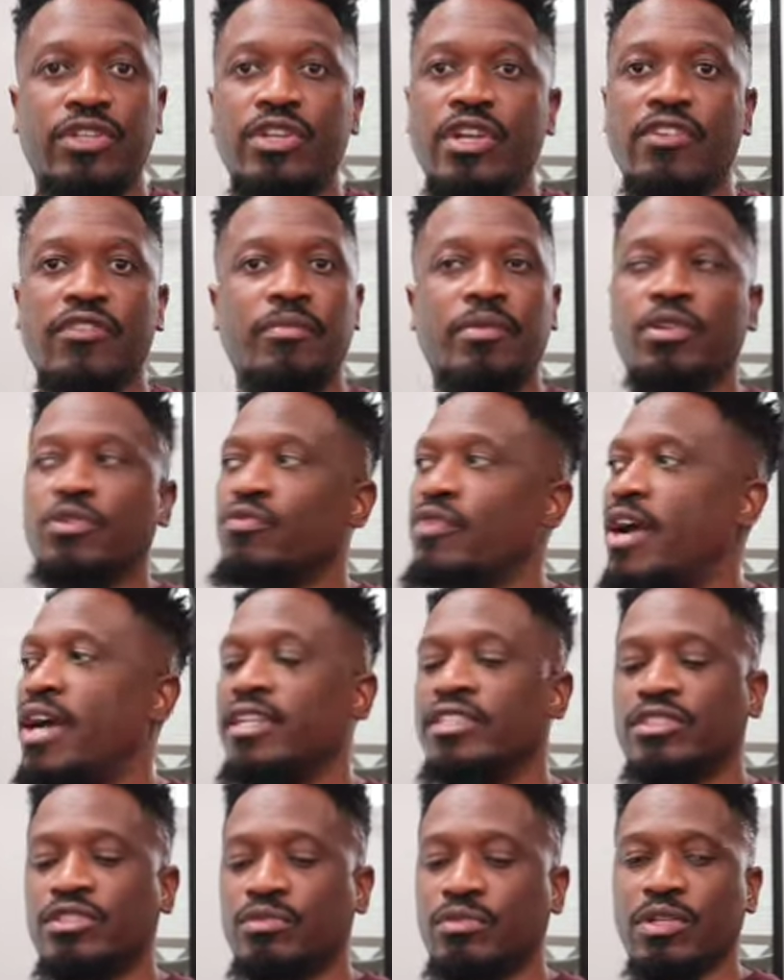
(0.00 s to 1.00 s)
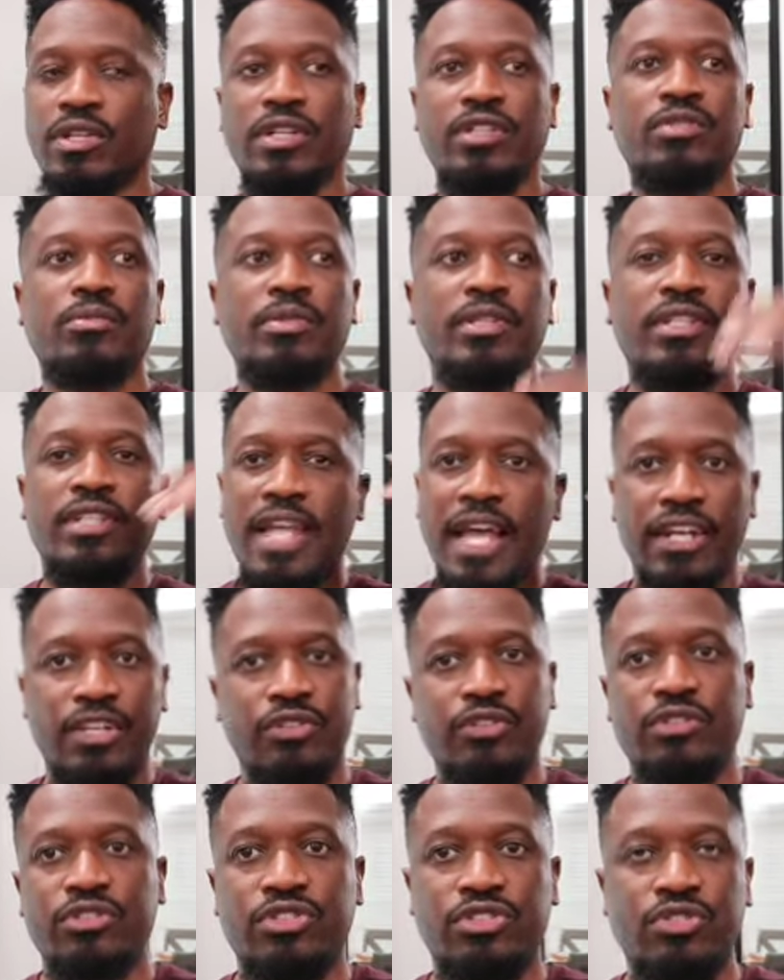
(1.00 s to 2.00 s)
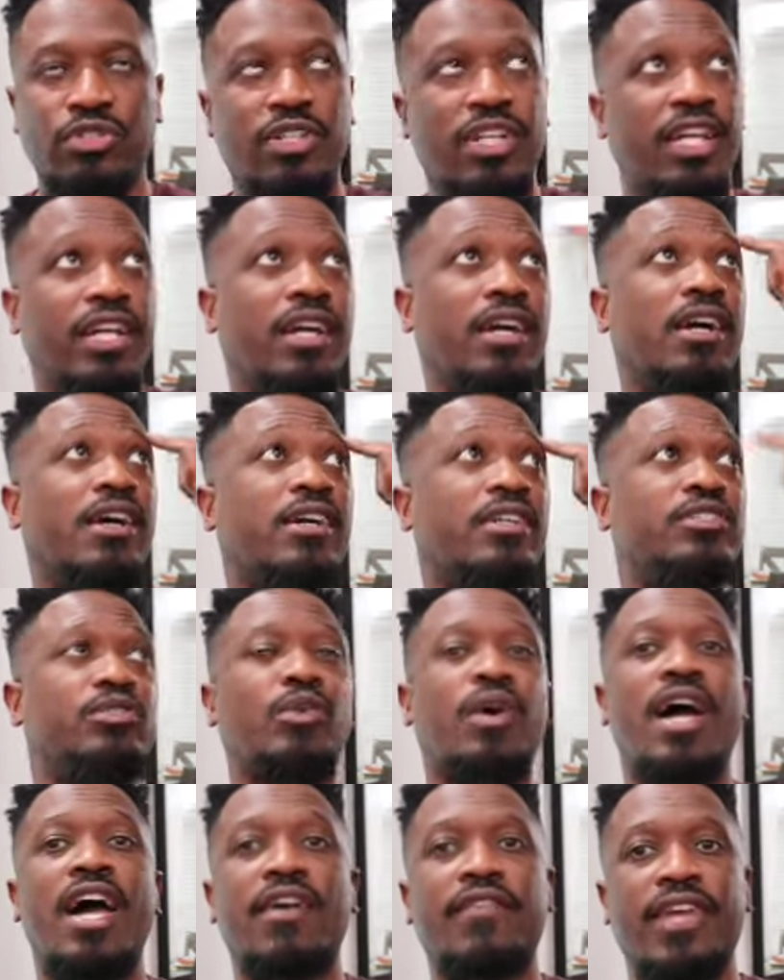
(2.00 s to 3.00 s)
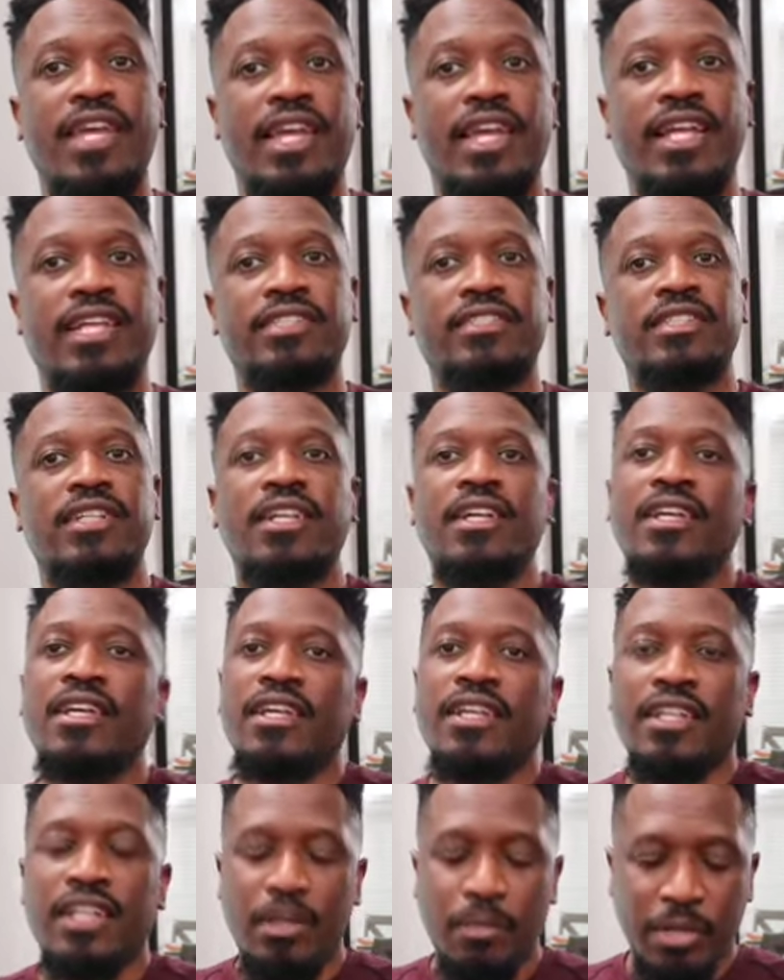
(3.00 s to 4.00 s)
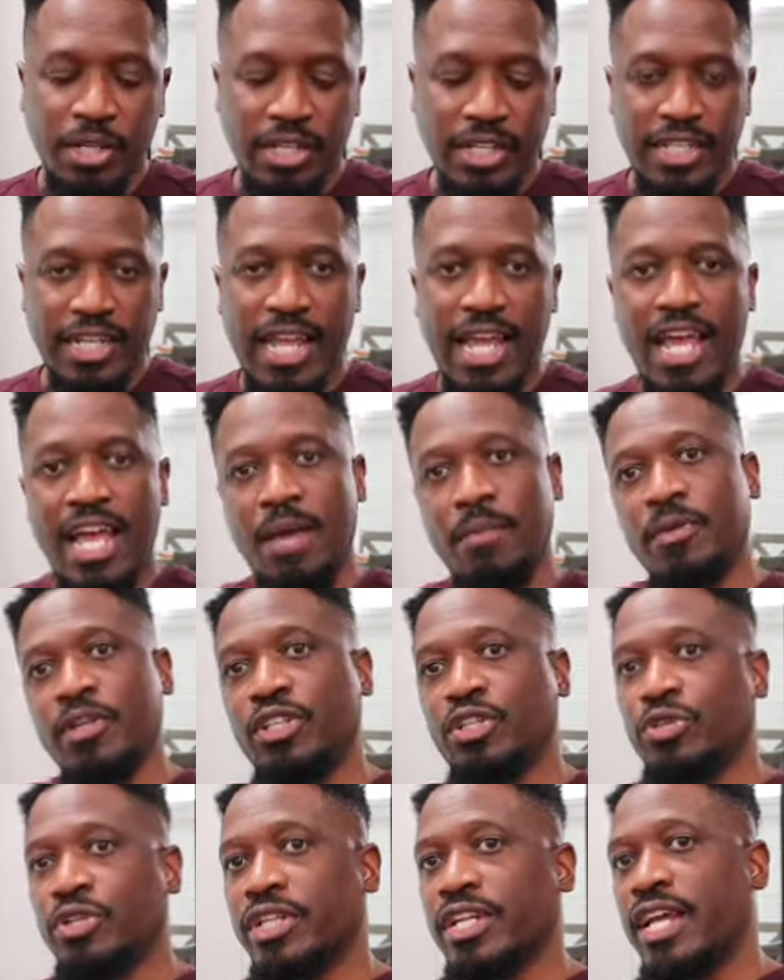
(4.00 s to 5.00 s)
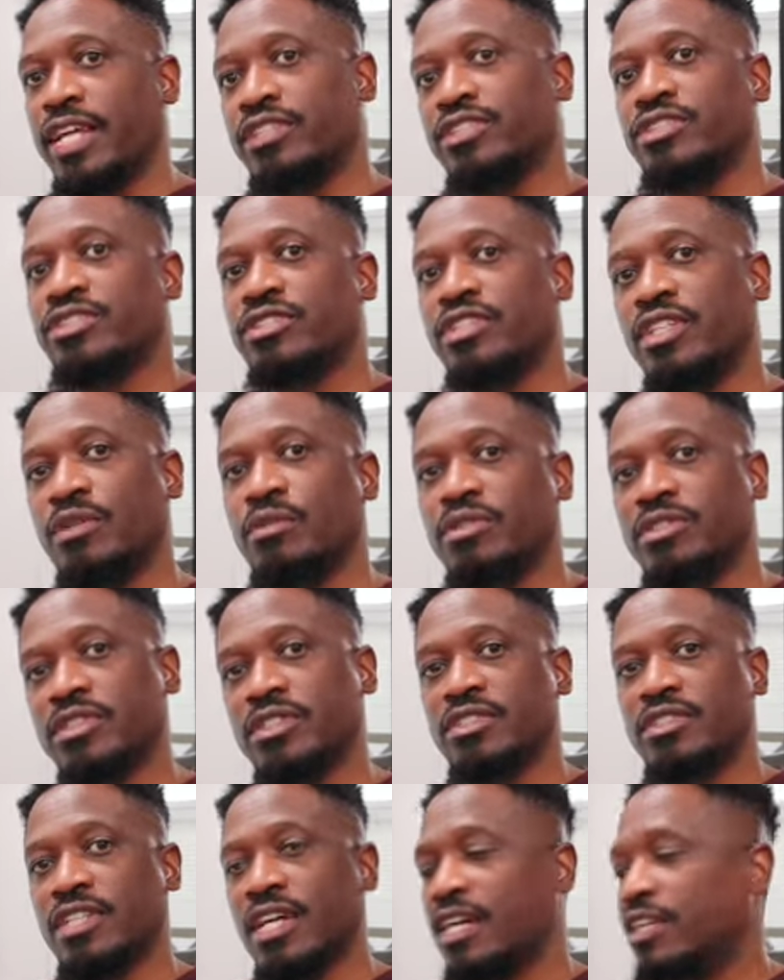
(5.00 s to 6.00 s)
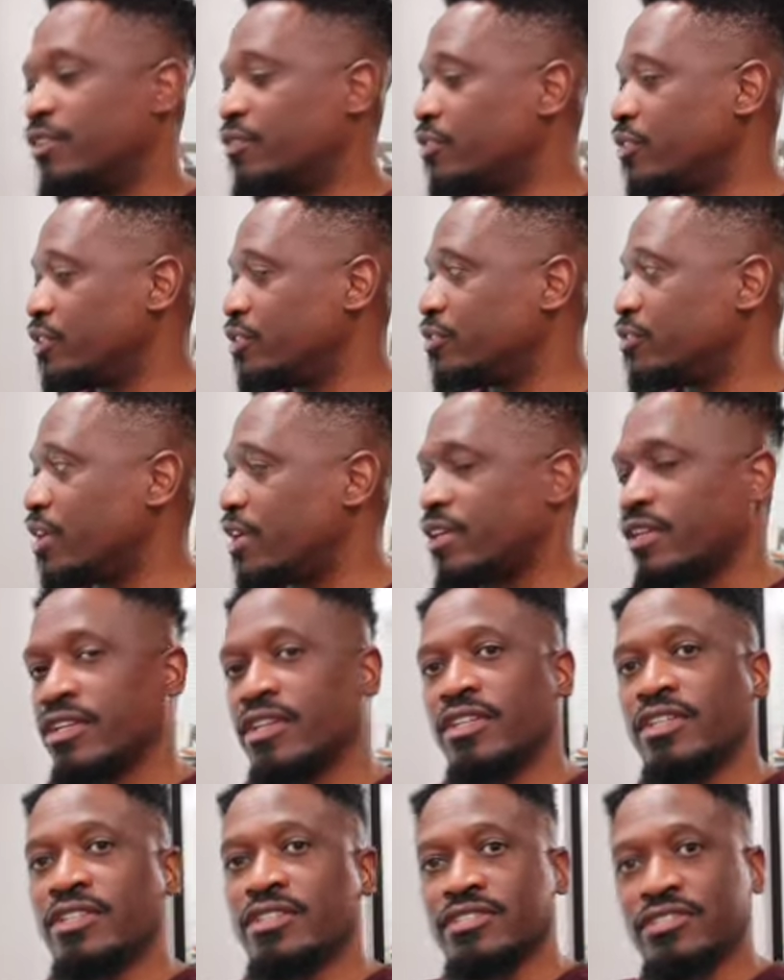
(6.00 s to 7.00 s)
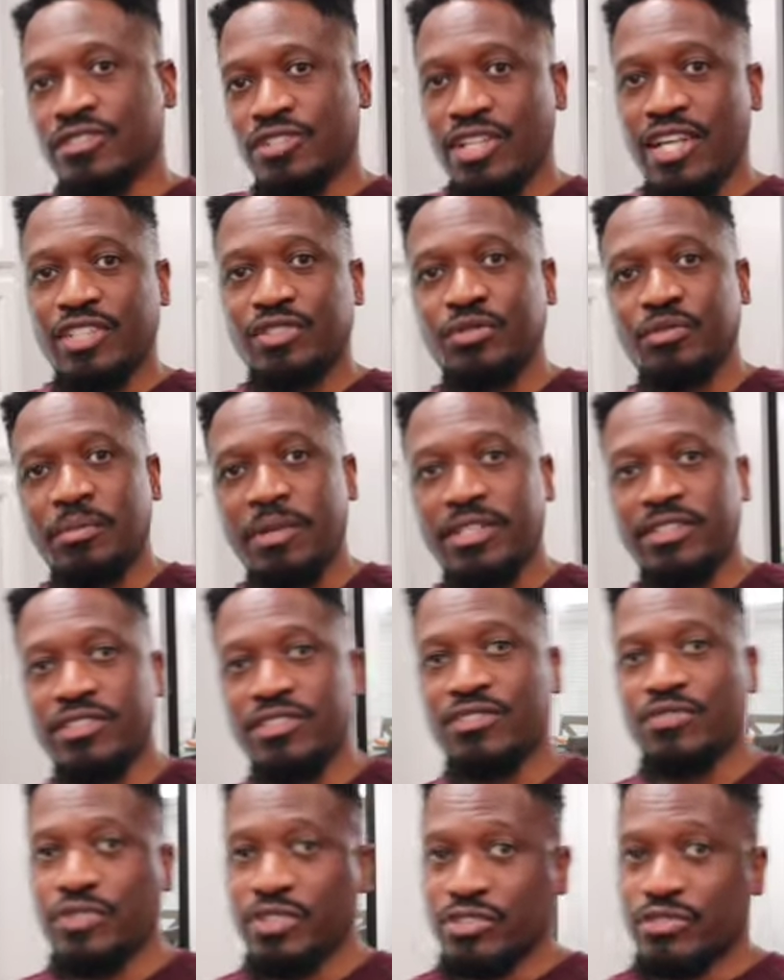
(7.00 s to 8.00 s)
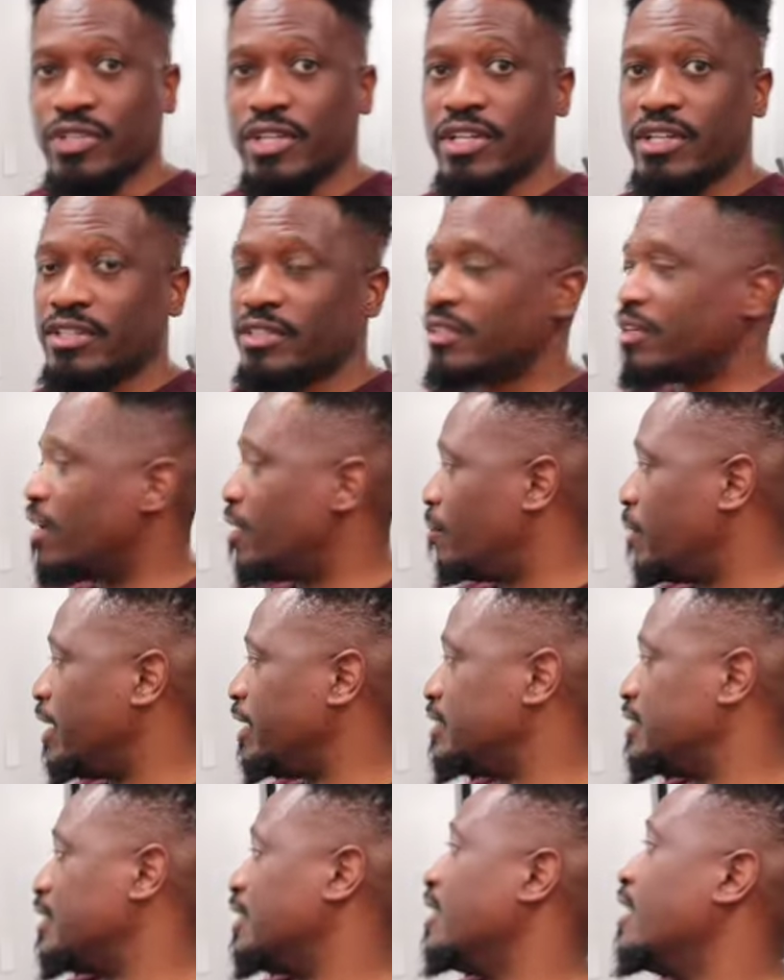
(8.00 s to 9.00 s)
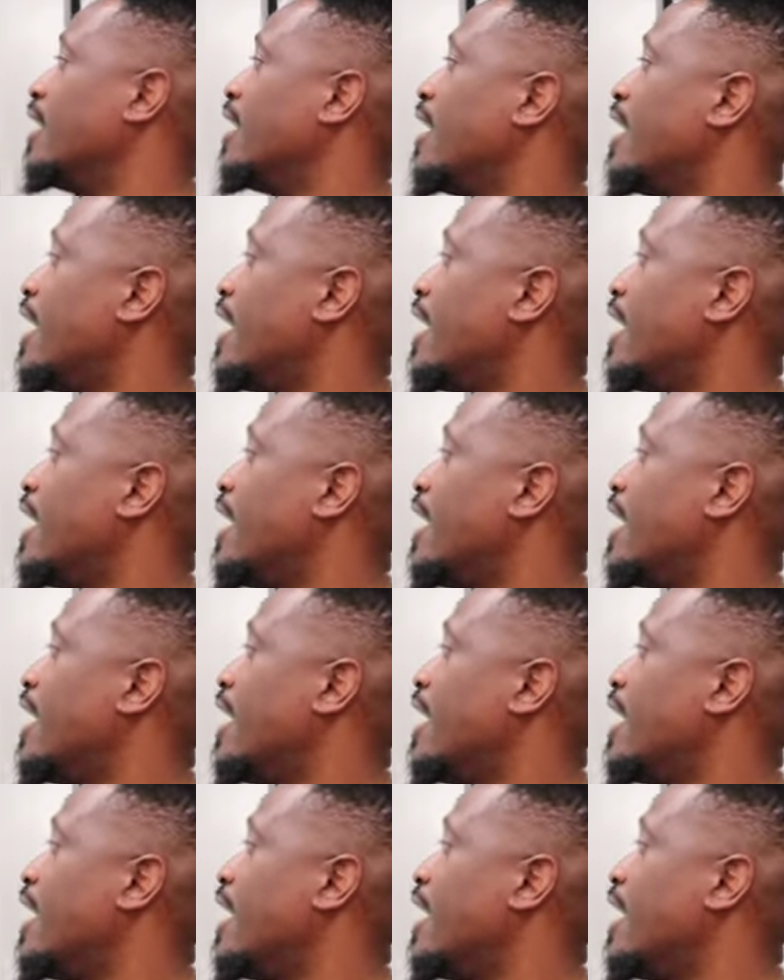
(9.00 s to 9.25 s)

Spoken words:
You ever been riding somewhere, you've been at the grocery store like, do I have eggs? Let me look in the app, and you can actually see what's inside the refrigerator. So that's what makes this refrigerator amazing.